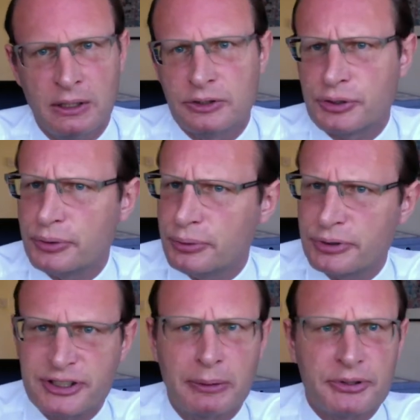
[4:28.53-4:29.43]
2
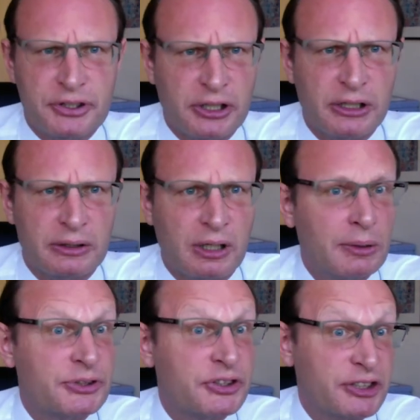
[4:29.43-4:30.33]
summers ago, I
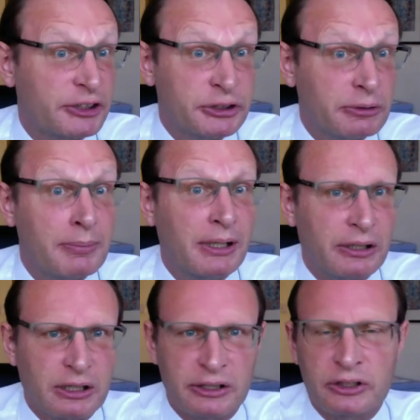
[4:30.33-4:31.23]
was in Central
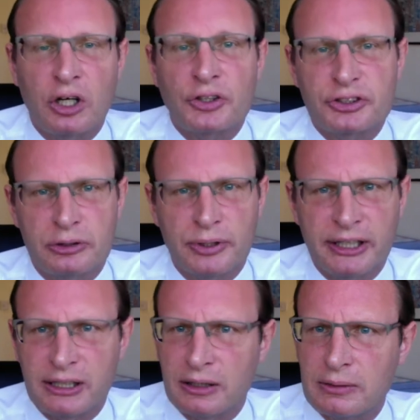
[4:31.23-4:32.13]
America, in Costa
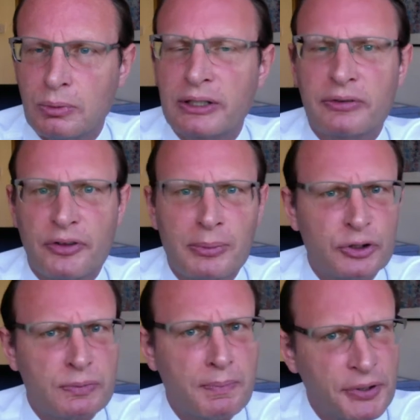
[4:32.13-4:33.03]
Rica, one of the
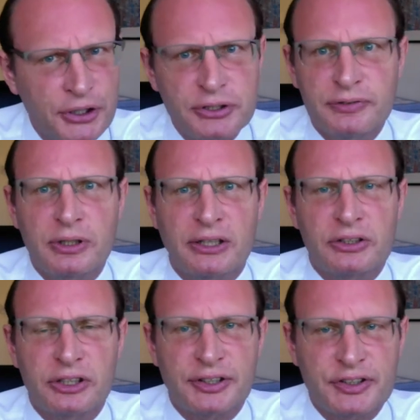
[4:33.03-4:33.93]
most beautiful
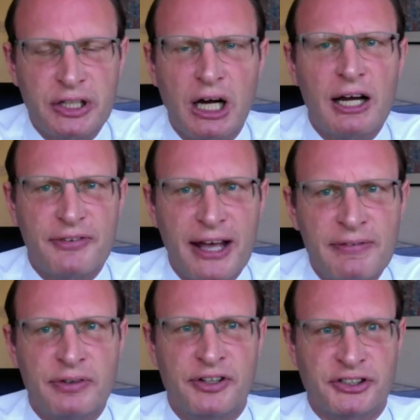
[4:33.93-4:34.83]
countries I've
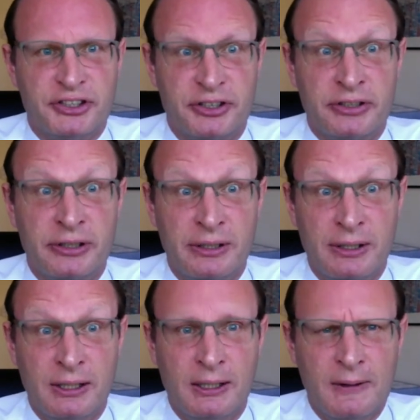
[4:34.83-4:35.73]
ever visited.
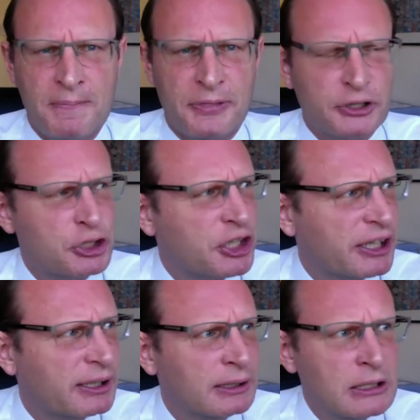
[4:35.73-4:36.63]
The
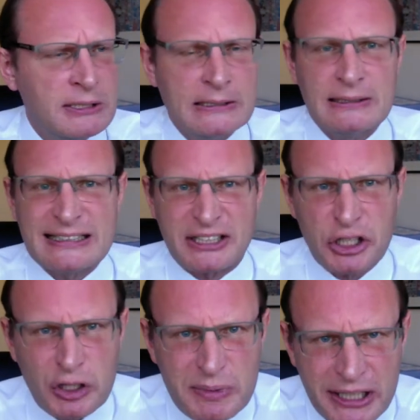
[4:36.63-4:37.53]
sheer
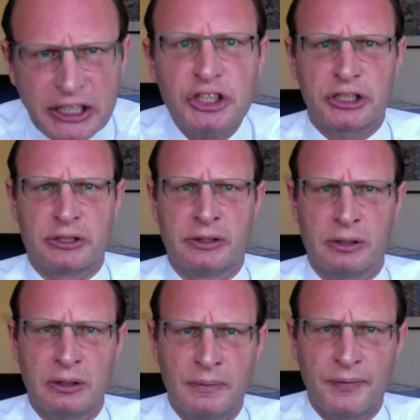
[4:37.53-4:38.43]
determination
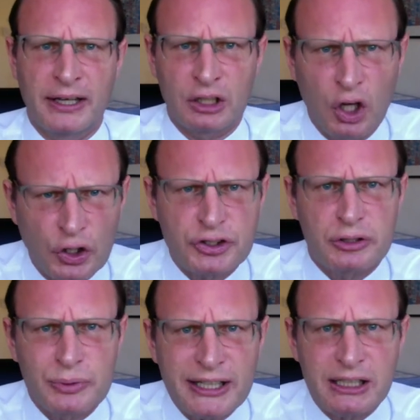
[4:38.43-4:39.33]
in Costa
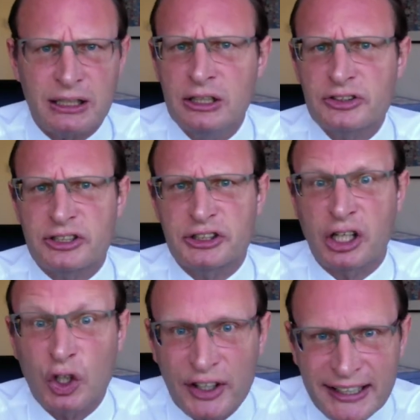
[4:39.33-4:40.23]
Rica to
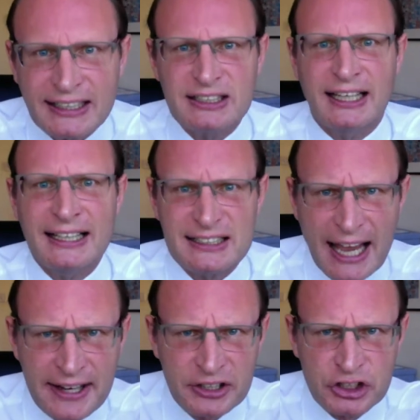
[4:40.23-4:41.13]
create its
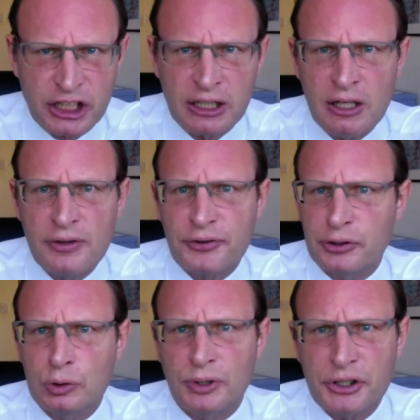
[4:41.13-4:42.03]
energy
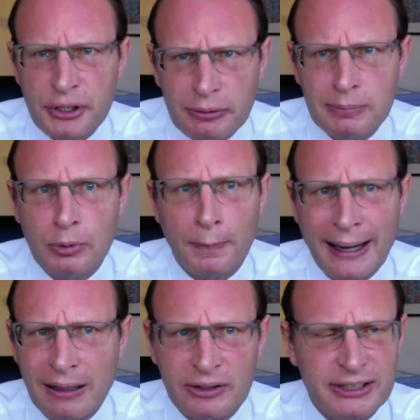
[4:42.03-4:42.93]
through renewable
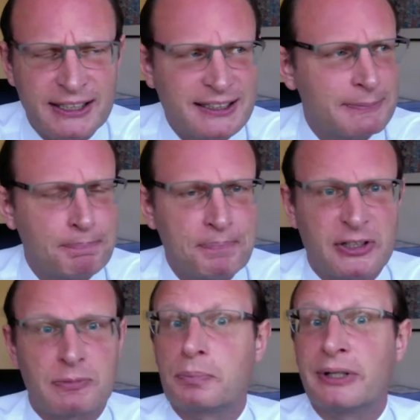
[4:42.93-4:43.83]
power is
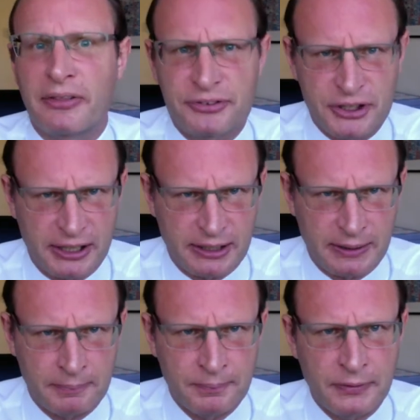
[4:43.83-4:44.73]

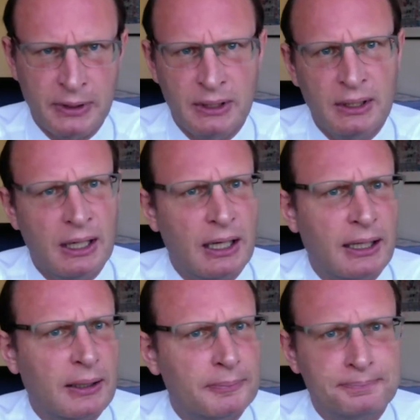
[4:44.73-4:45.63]
breathtaking.
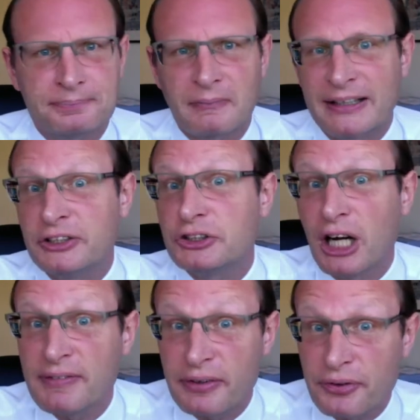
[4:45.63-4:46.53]
And in
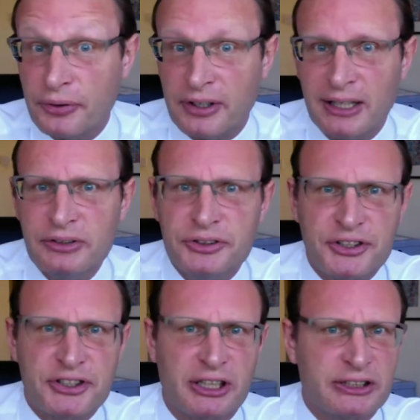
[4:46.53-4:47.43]
driving through the
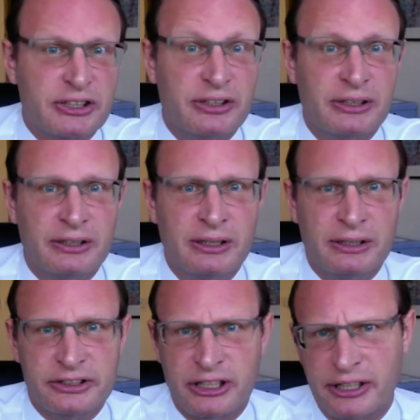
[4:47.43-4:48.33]
countryside,
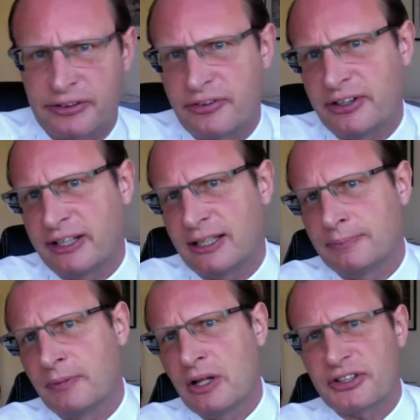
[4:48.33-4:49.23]

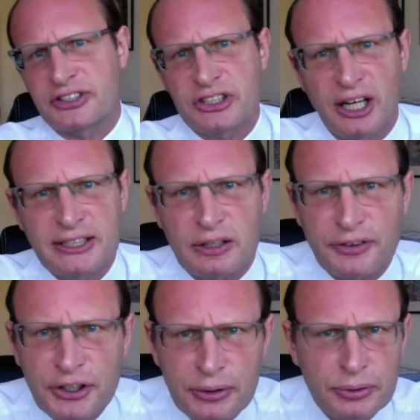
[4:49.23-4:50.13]
the sight of
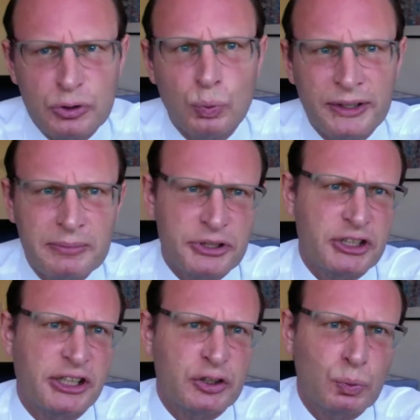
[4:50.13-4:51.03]
huge wind
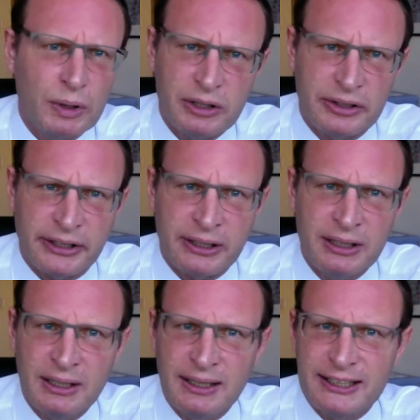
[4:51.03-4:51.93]
machines whirring
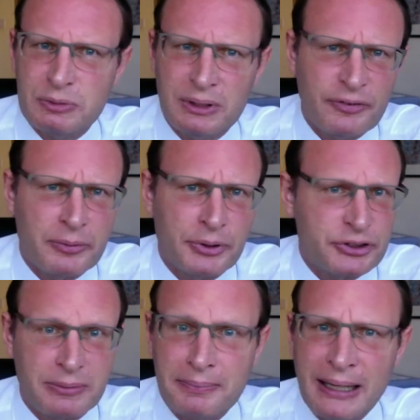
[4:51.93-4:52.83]
is one of the most
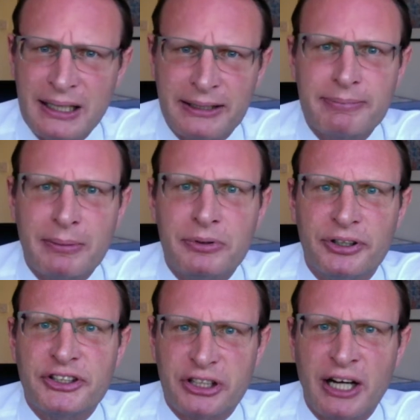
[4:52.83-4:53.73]
compelling
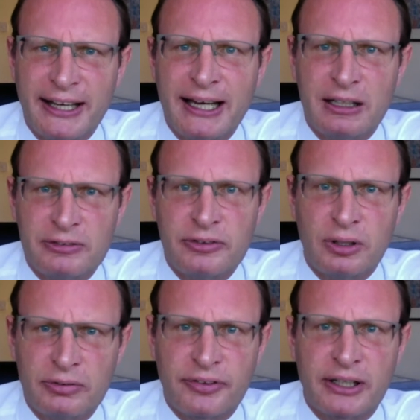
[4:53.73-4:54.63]
memories I have
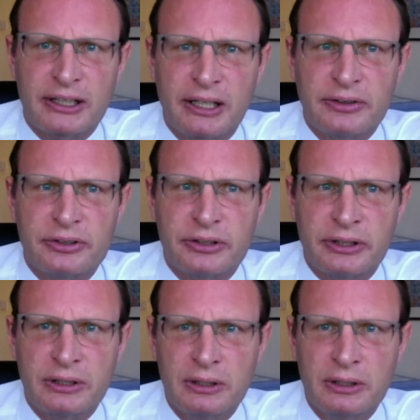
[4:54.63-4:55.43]
of that country.